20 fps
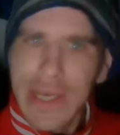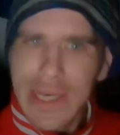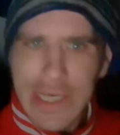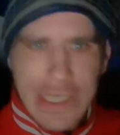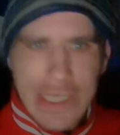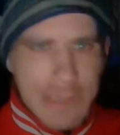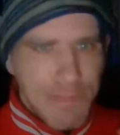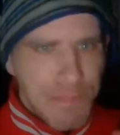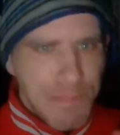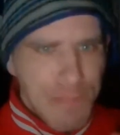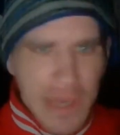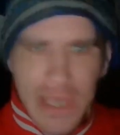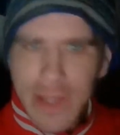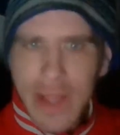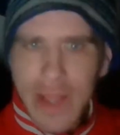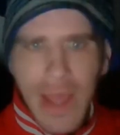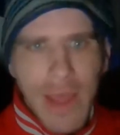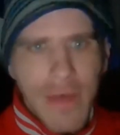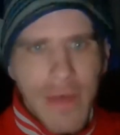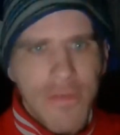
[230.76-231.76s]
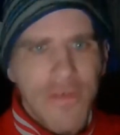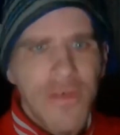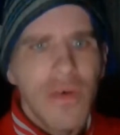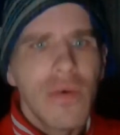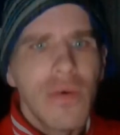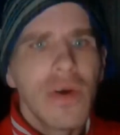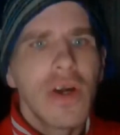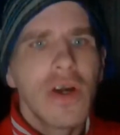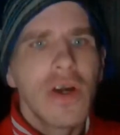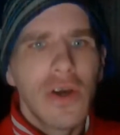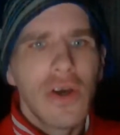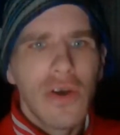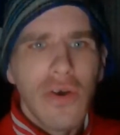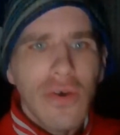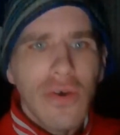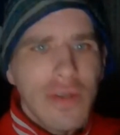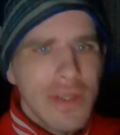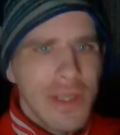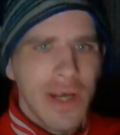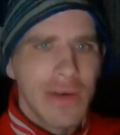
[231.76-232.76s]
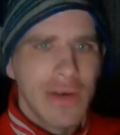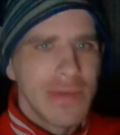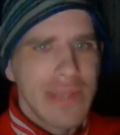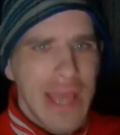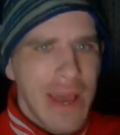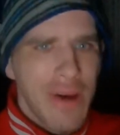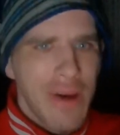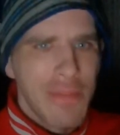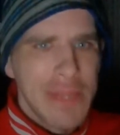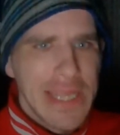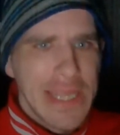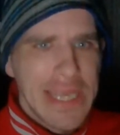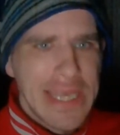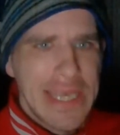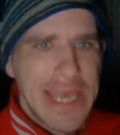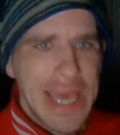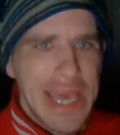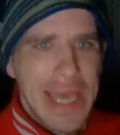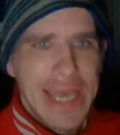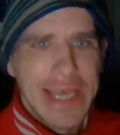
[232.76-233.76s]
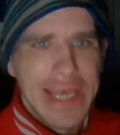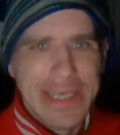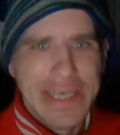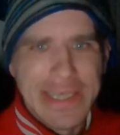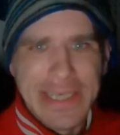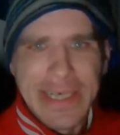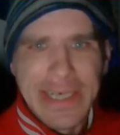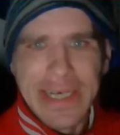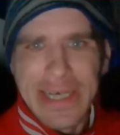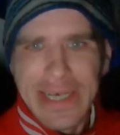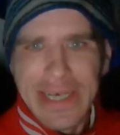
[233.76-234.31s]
he's been there for God knows how many years.